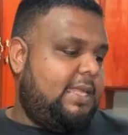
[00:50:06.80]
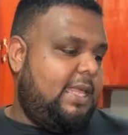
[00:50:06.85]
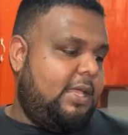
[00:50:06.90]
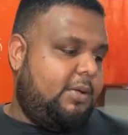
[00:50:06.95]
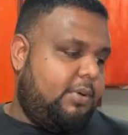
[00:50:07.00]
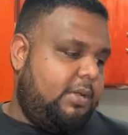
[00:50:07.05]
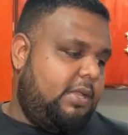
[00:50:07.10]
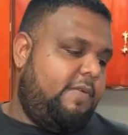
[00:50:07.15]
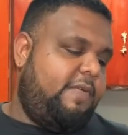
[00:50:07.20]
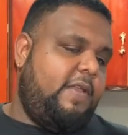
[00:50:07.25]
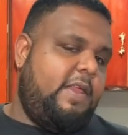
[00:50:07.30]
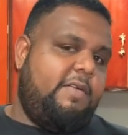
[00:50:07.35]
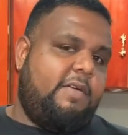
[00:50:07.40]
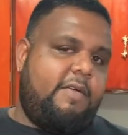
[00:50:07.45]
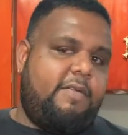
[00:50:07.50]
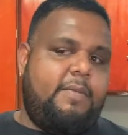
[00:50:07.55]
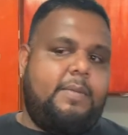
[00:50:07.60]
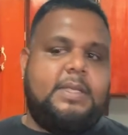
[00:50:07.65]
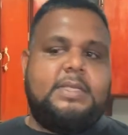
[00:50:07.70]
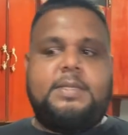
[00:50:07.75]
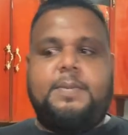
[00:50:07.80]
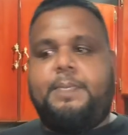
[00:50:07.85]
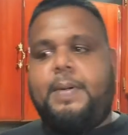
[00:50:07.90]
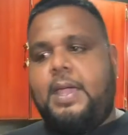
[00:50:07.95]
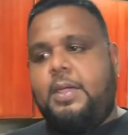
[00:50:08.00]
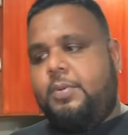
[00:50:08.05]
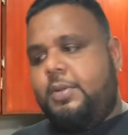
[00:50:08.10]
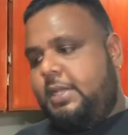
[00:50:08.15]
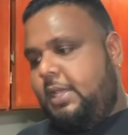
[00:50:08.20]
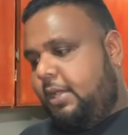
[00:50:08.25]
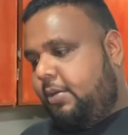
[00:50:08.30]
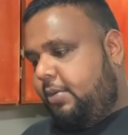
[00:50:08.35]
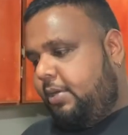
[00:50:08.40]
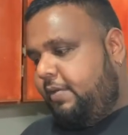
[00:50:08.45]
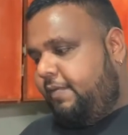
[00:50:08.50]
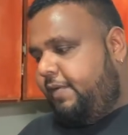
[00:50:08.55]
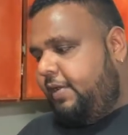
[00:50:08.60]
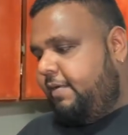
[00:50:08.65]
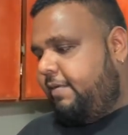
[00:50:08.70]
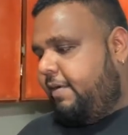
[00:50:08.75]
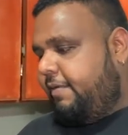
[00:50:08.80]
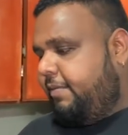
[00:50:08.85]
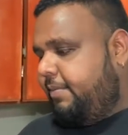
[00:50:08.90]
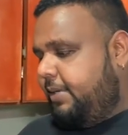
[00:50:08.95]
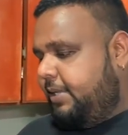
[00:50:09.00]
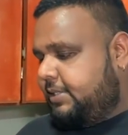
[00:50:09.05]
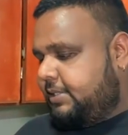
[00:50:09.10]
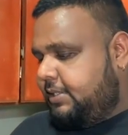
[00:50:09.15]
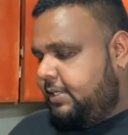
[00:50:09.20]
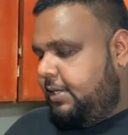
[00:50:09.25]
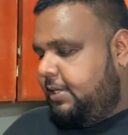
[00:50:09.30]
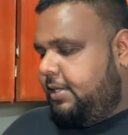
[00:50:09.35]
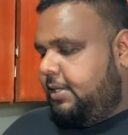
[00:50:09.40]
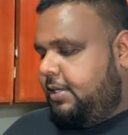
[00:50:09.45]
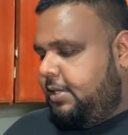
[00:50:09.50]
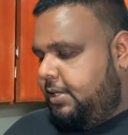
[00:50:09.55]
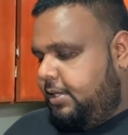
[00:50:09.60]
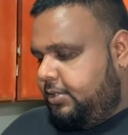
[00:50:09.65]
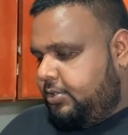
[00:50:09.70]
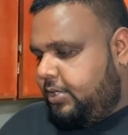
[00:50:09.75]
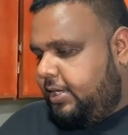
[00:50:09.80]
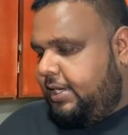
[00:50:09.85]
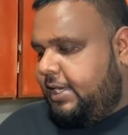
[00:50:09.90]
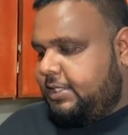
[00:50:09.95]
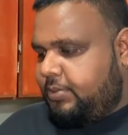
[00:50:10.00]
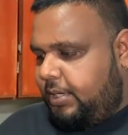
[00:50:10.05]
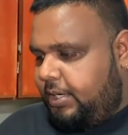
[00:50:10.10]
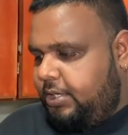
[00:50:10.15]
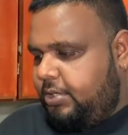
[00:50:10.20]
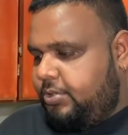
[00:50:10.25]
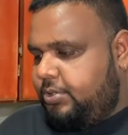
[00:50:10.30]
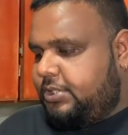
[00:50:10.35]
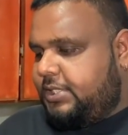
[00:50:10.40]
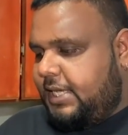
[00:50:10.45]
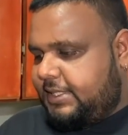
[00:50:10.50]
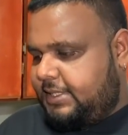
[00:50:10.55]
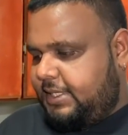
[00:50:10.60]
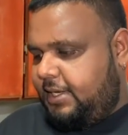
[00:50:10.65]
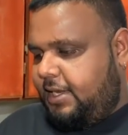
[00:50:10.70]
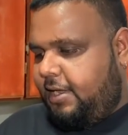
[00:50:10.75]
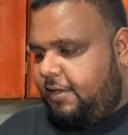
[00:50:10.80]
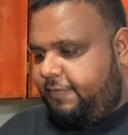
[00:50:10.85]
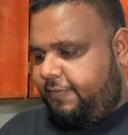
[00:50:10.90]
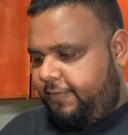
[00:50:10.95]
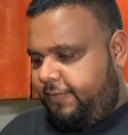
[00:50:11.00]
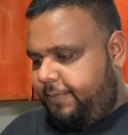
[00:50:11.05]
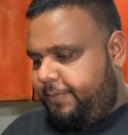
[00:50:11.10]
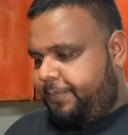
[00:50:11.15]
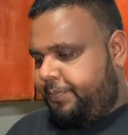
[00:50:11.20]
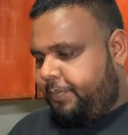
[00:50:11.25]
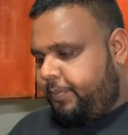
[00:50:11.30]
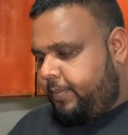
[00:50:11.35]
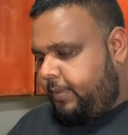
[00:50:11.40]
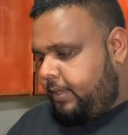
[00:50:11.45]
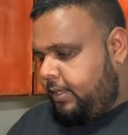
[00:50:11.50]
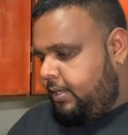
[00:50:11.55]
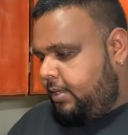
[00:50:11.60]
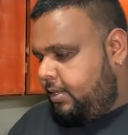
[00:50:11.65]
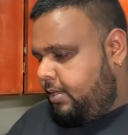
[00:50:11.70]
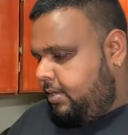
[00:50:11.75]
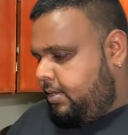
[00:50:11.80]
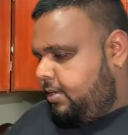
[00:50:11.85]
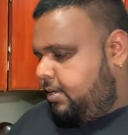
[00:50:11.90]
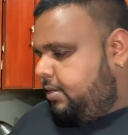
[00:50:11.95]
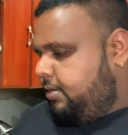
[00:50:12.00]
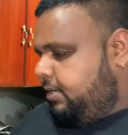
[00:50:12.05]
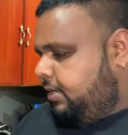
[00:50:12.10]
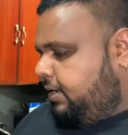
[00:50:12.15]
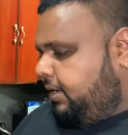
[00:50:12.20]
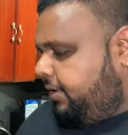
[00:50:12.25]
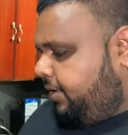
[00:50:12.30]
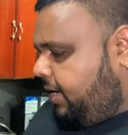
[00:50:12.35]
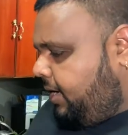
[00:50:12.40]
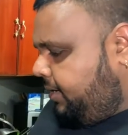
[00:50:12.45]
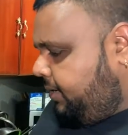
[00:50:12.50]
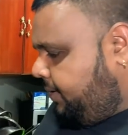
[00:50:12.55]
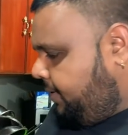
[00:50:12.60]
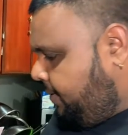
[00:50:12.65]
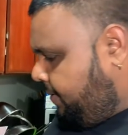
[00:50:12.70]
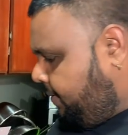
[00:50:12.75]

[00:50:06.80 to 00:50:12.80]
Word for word: to take with the flavor from this, the pine would take with the flavor from this. So you just want to use just enough. Nothing, right?